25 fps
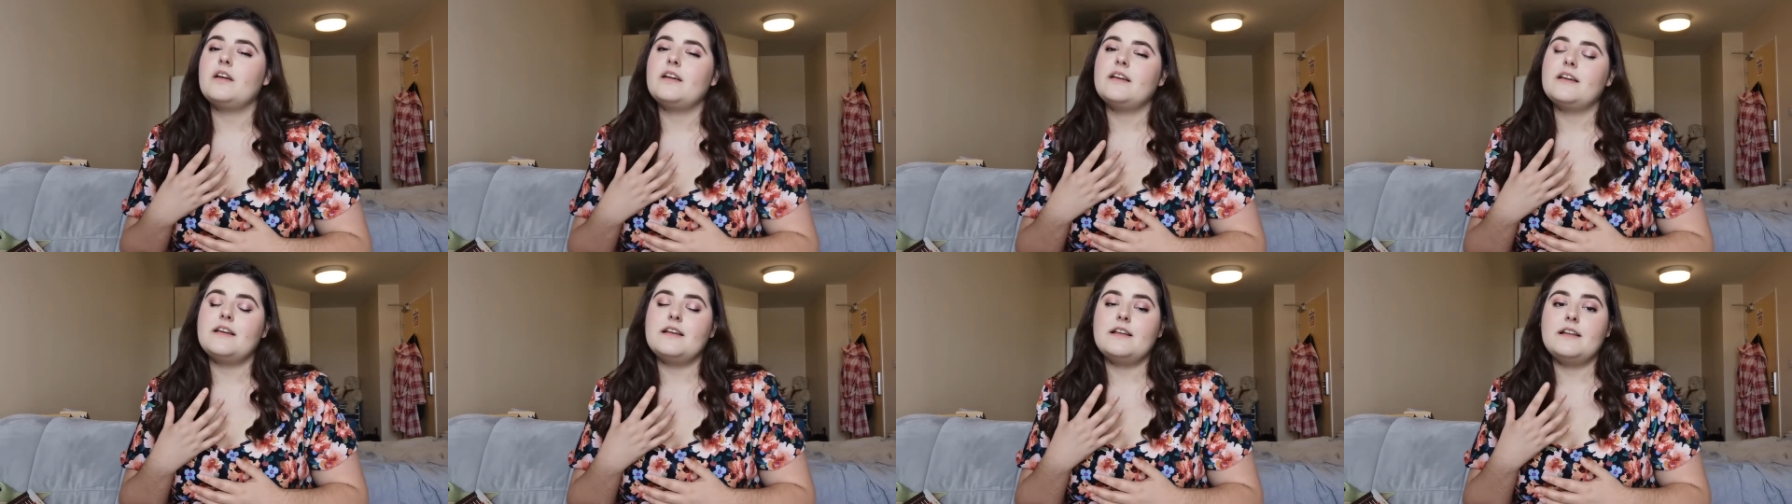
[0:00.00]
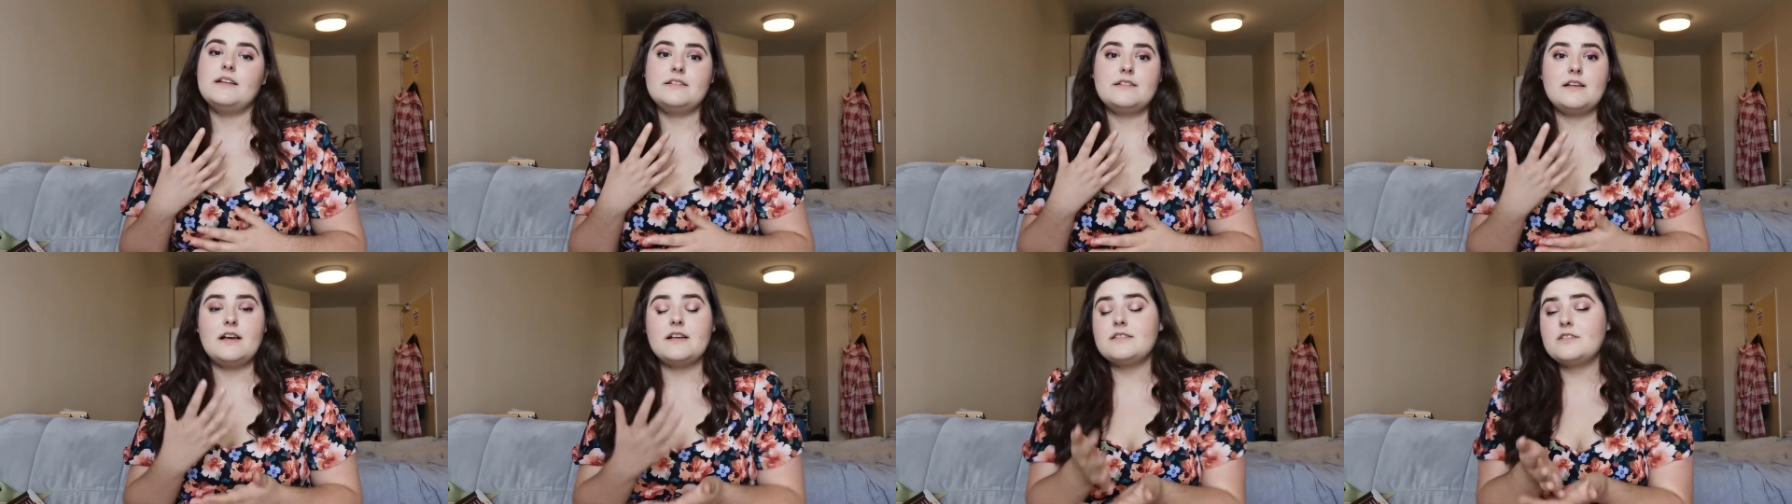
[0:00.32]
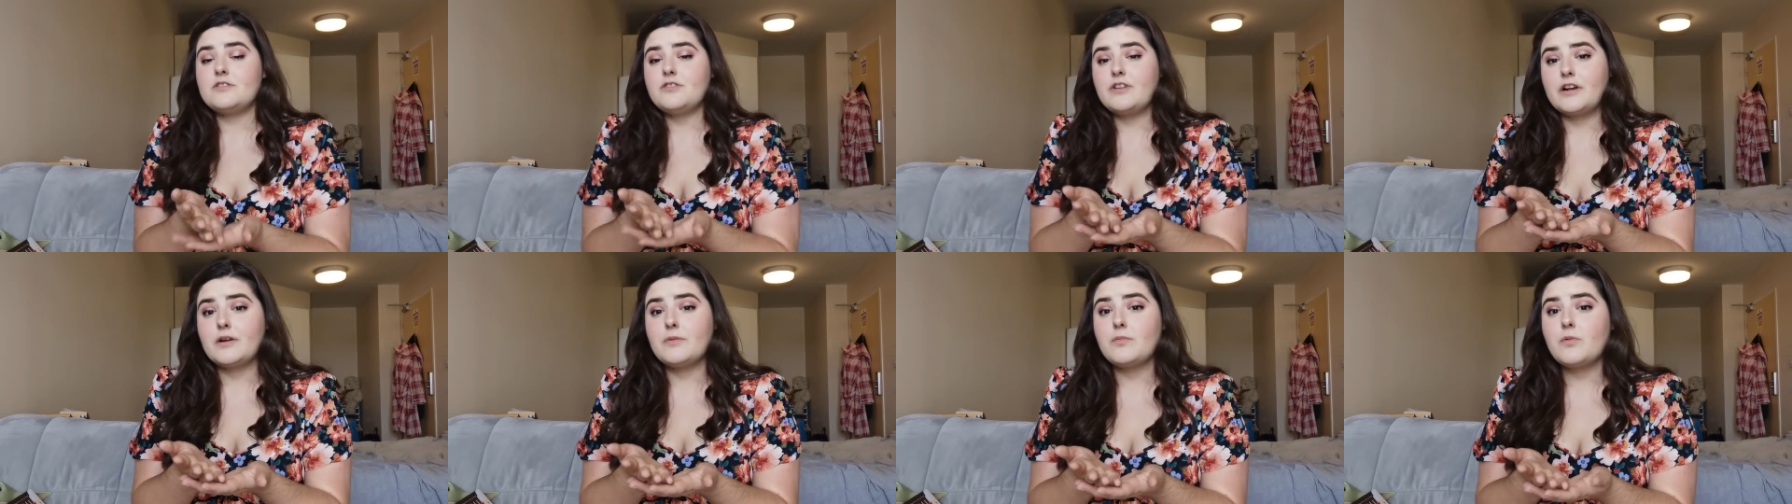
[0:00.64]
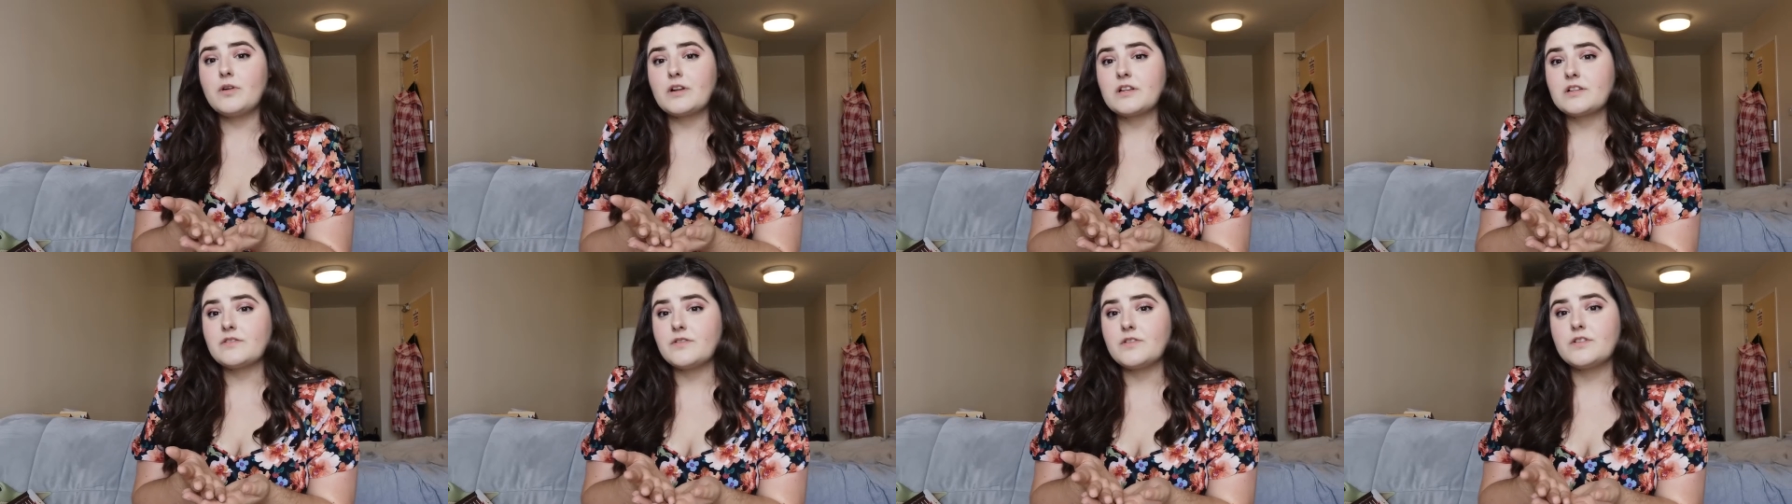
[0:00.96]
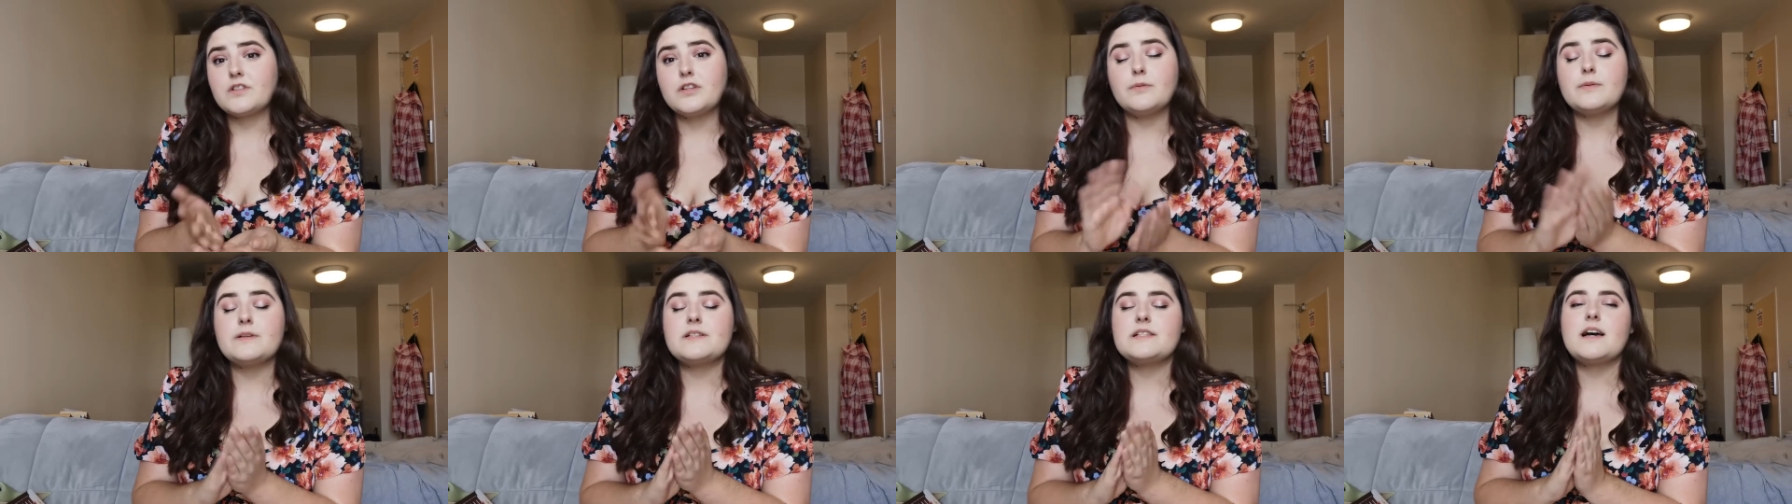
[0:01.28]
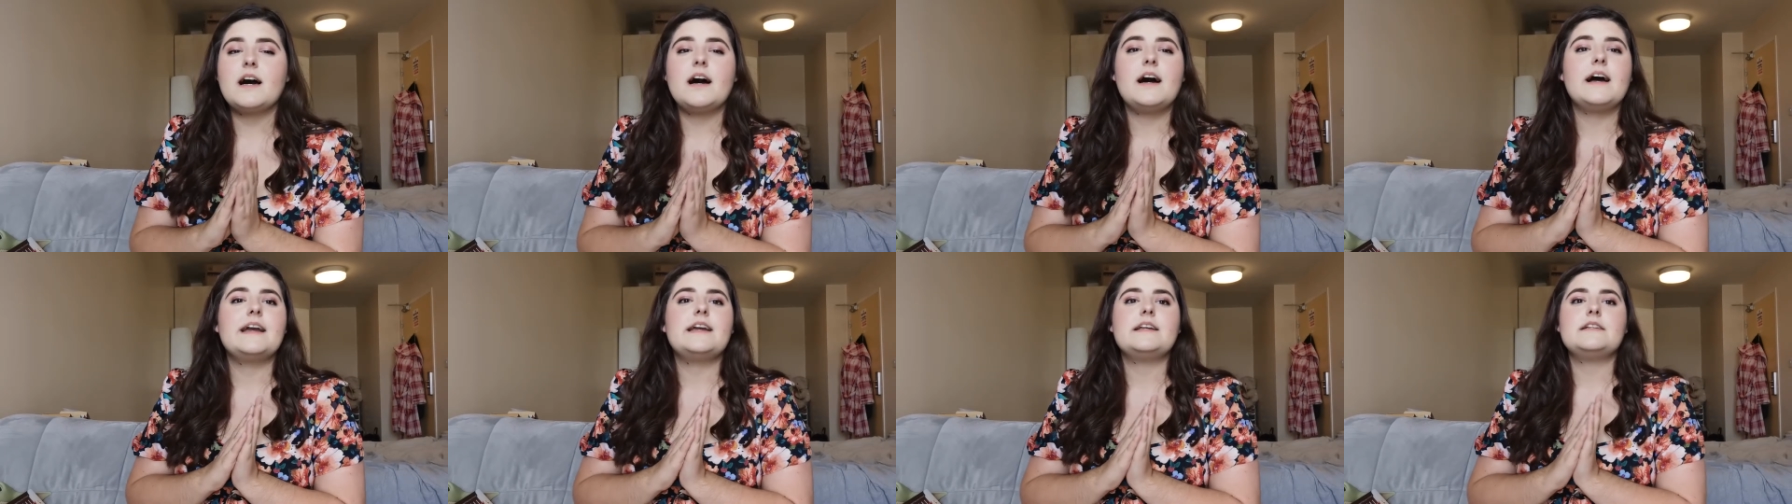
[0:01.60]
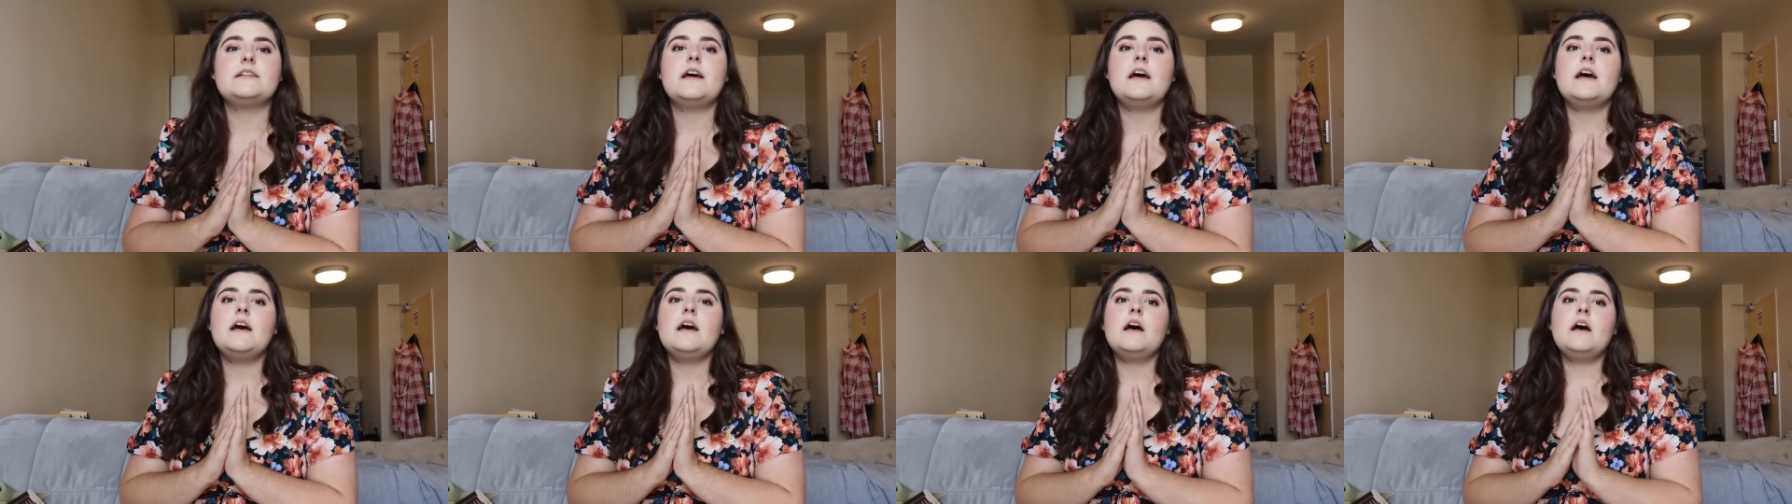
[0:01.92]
it has trigger warnings for suicide.